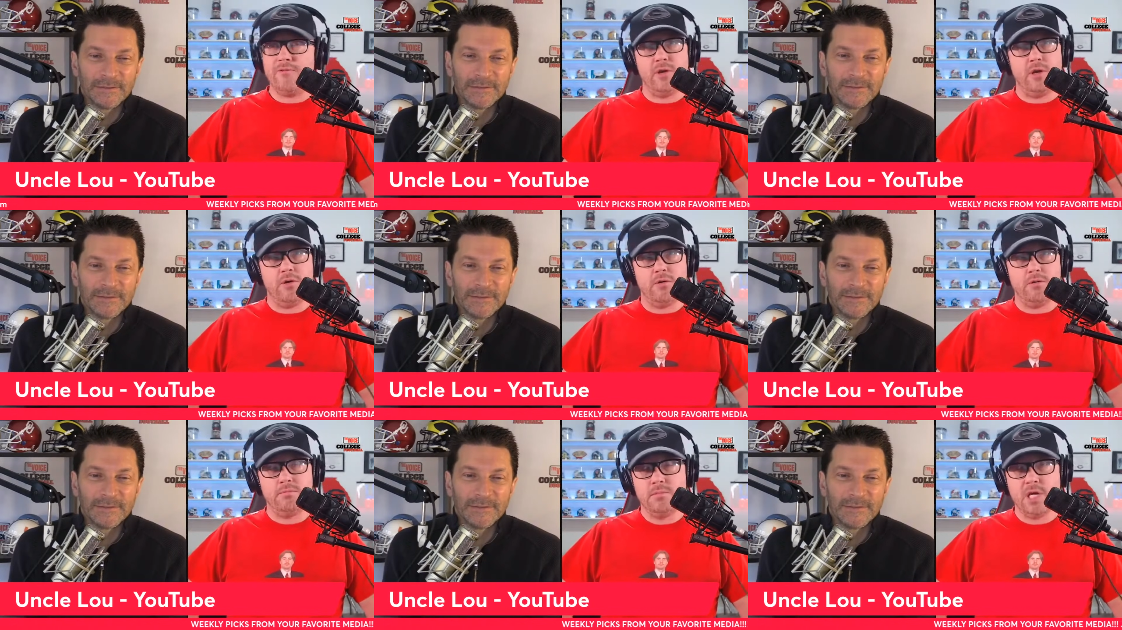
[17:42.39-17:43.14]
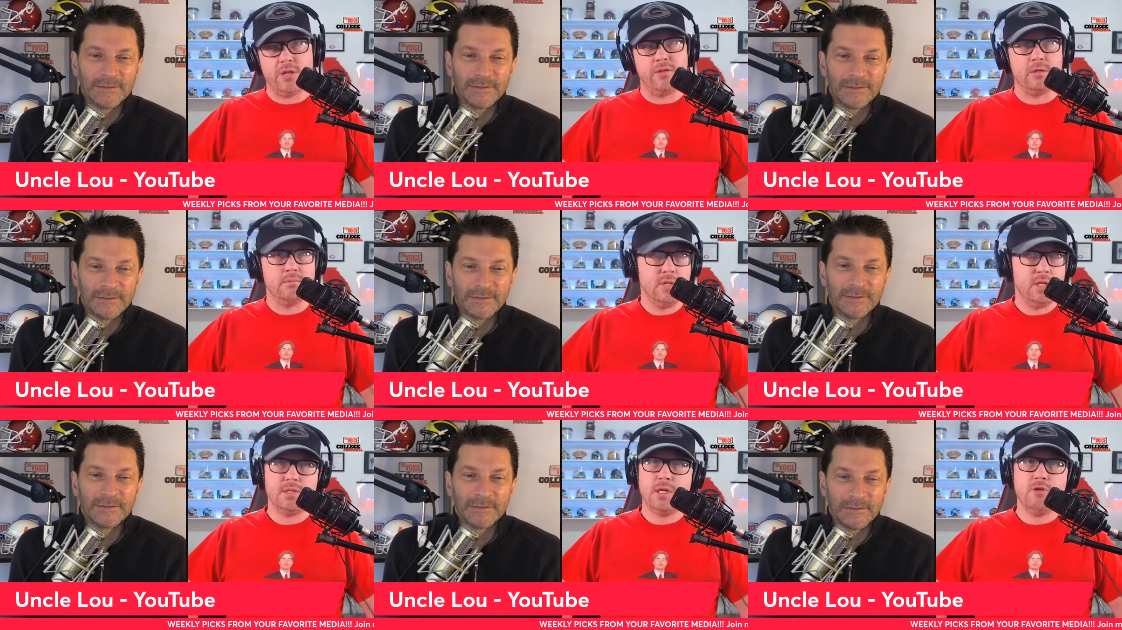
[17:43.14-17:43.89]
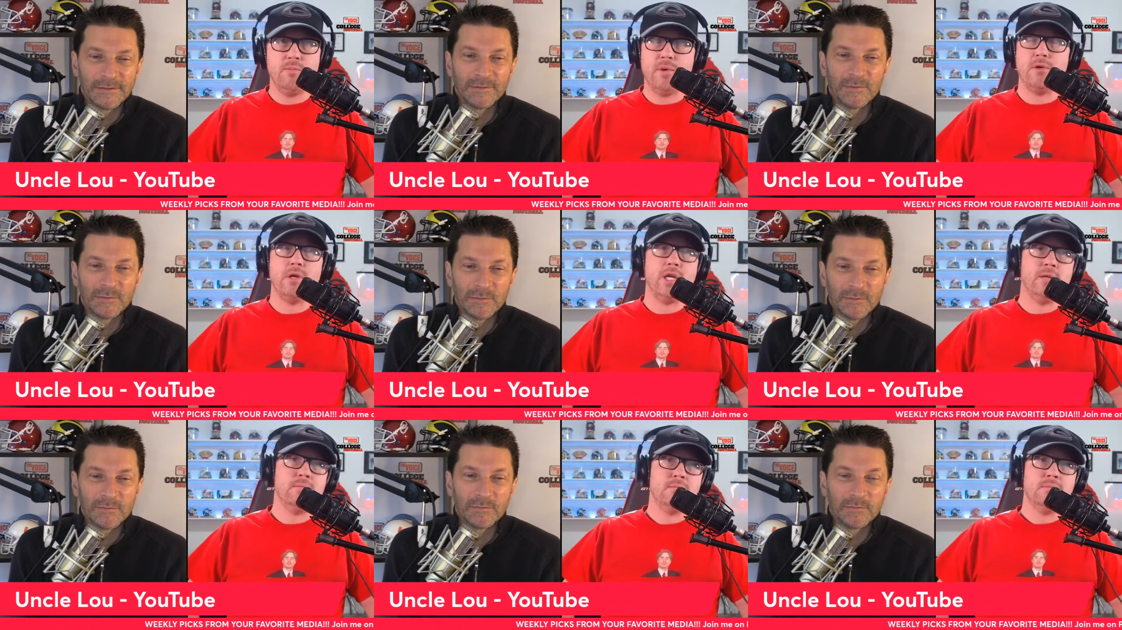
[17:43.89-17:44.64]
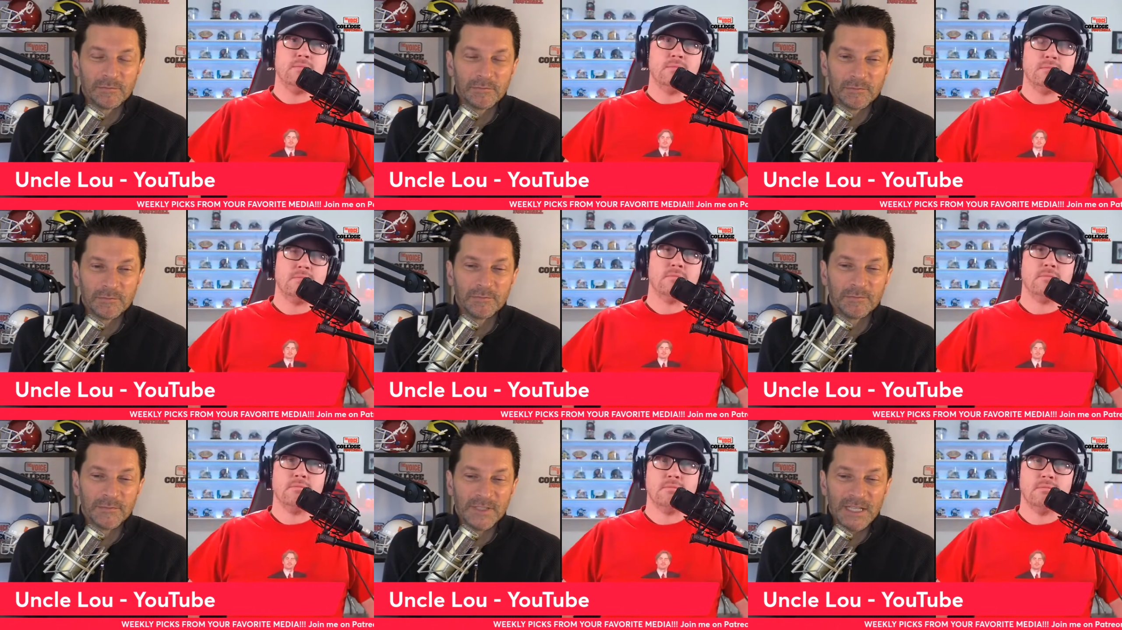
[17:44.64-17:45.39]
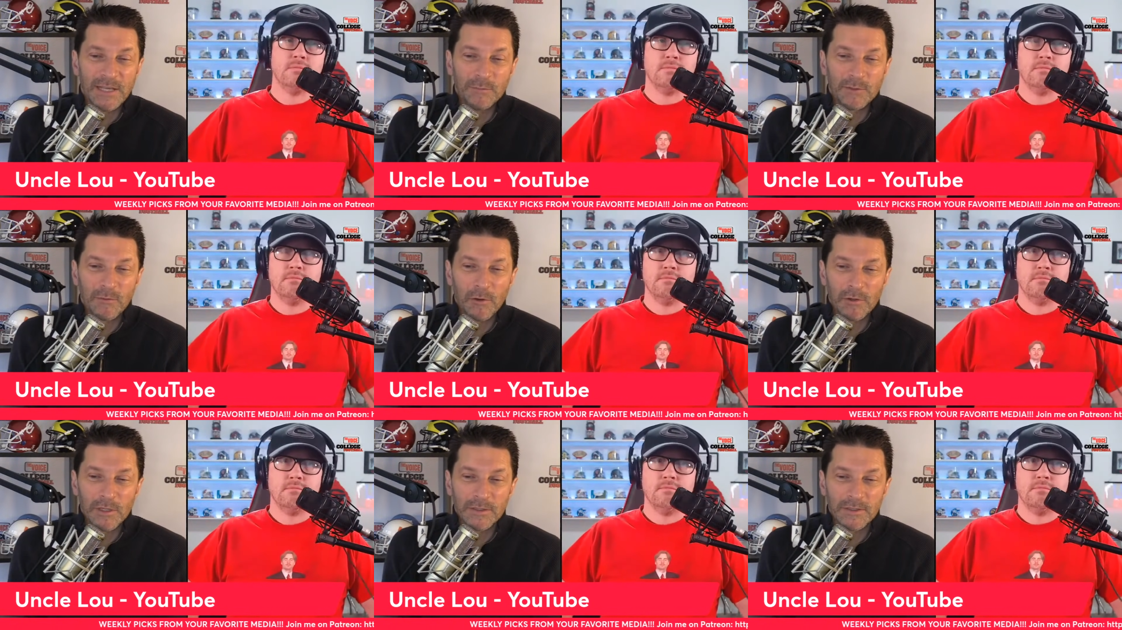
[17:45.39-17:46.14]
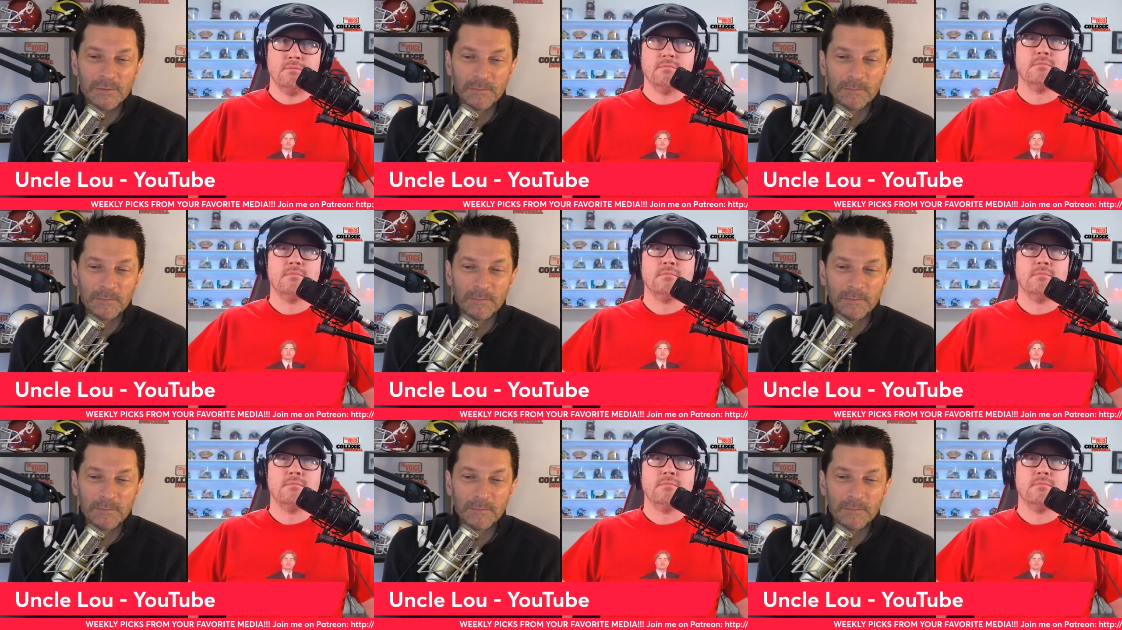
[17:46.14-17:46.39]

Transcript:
Speaker 1: the field, nothing. A single penalty.
Speaker 2: This team's focused.